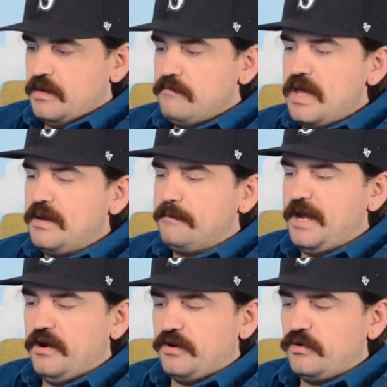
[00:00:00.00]
Made him
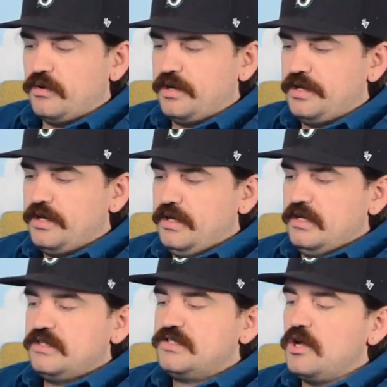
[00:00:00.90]
paranoid,
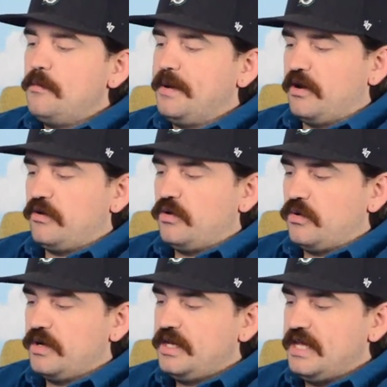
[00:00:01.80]
so
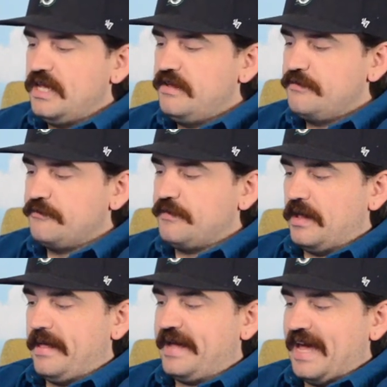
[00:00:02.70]
paranoid he even
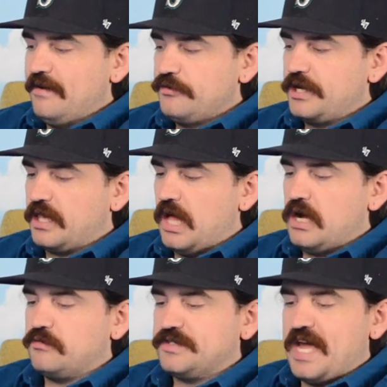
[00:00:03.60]
felt like every
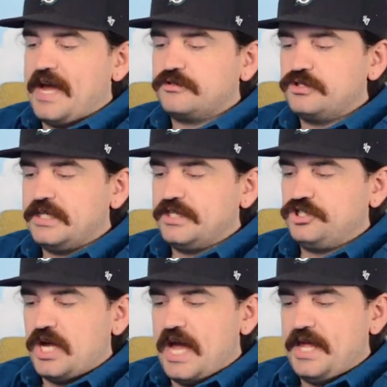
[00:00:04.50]
clock was actually a
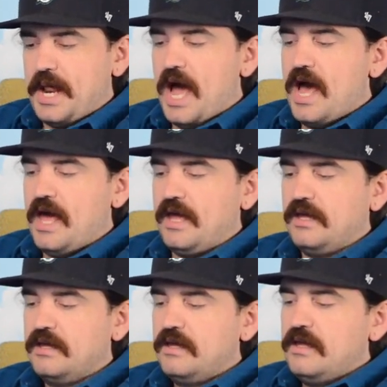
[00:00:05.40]
giant eye,
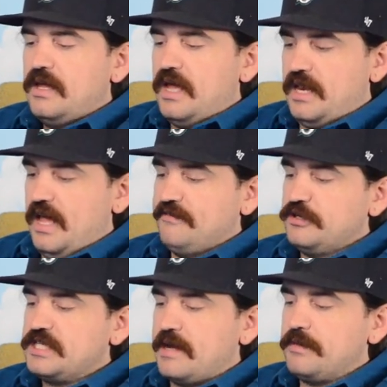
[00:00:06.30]
and
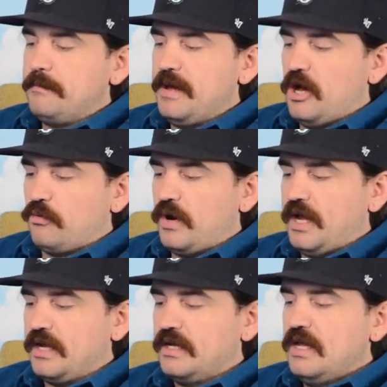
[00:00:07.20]
every time the bell
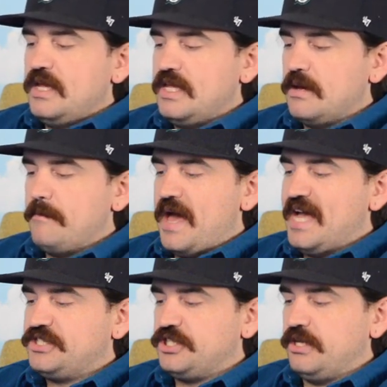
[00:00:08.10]
rang, he
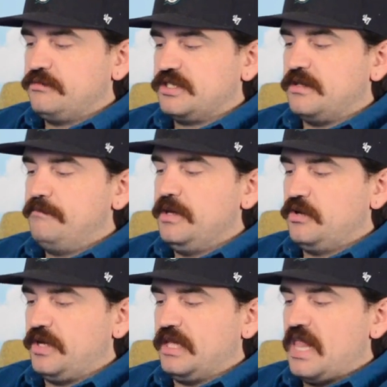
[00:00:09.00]
imagined it was the
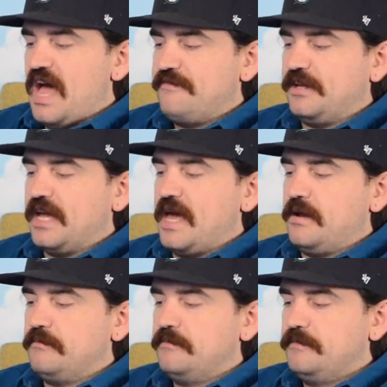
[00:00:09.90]
building laughing at him.